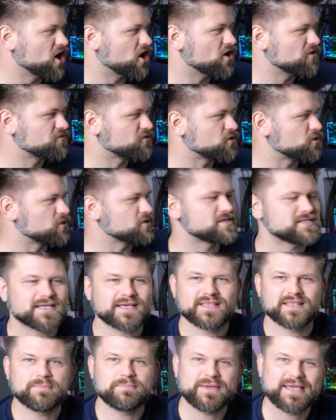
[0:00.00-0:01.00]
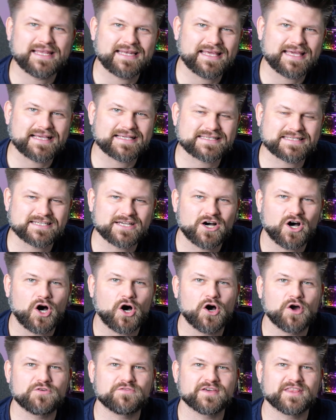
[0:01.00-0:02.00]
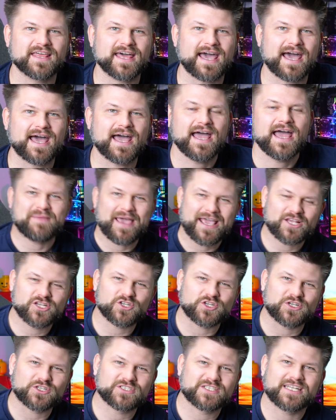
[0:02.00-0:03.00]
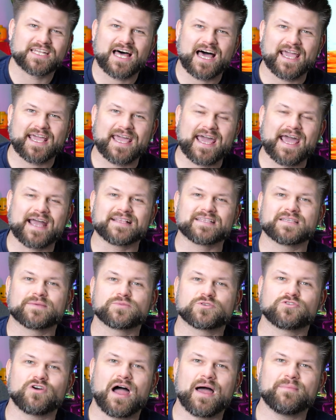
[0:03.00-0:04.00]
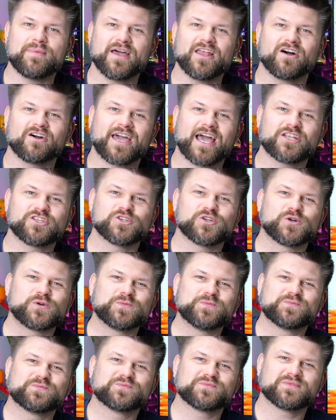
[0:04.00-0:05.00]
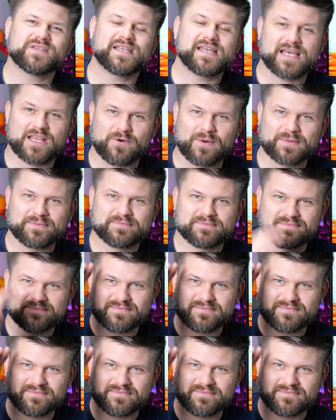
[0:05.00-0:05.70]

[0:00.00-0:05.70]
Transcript: Of course, the Belkin over there. Make sure to like and subscribe and I'll catch you all another one.